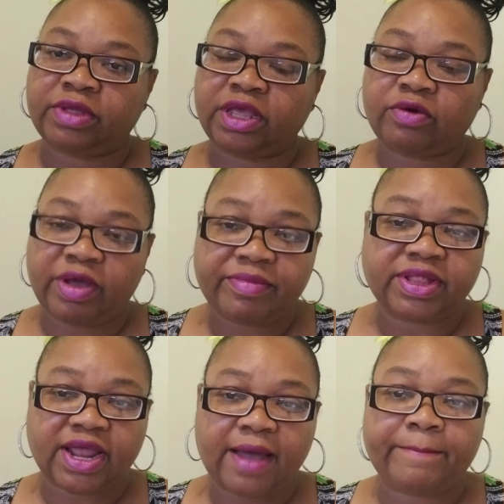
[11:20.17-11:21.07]
equipment
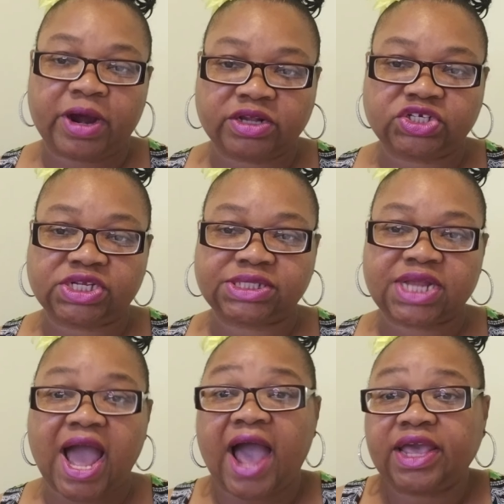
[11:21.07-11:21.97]
that I purchased,
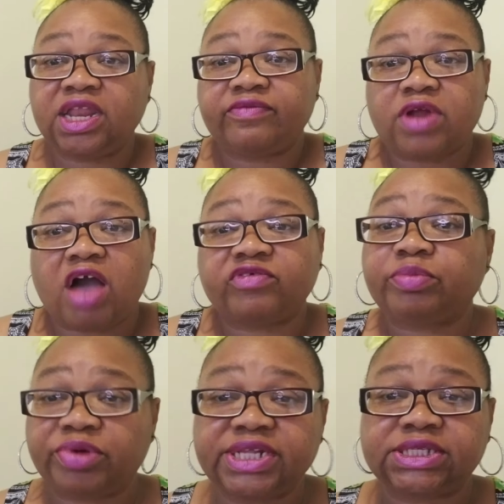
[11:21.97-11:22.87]
I can even offer
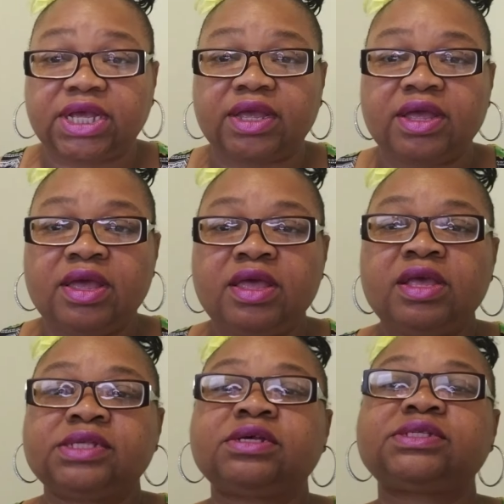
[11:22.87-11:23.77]
printing.
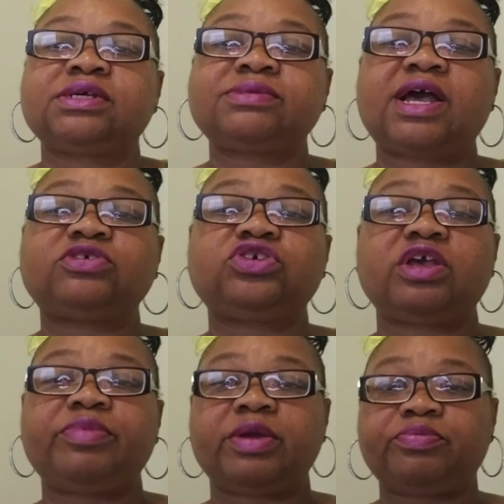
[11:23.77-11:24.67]
So sometimes you
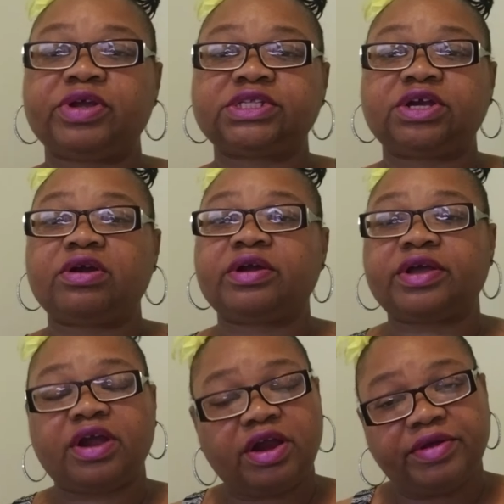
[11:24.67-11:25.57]
could be a printer or a
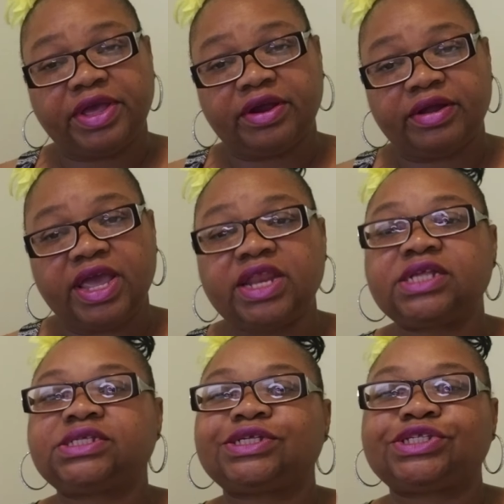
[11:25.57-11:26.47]
courier. It
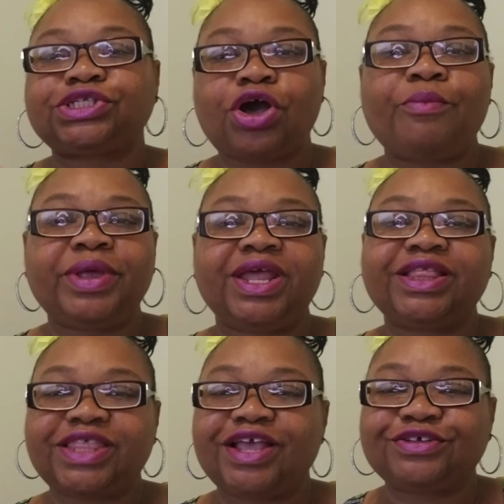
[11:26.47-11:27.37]
is just so many
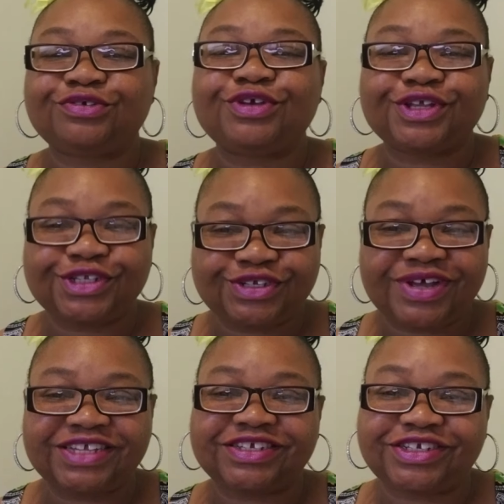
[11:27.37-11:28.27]
things you can do
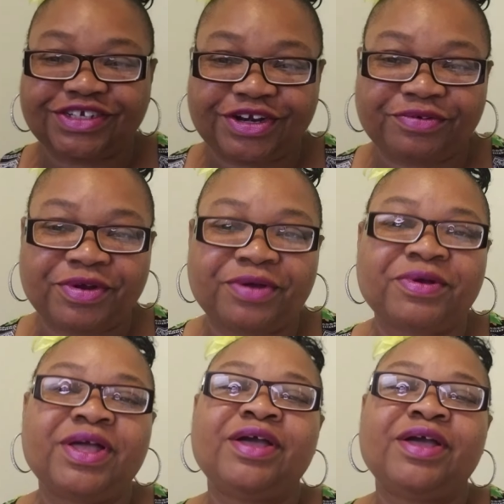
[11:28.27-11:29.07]
as a general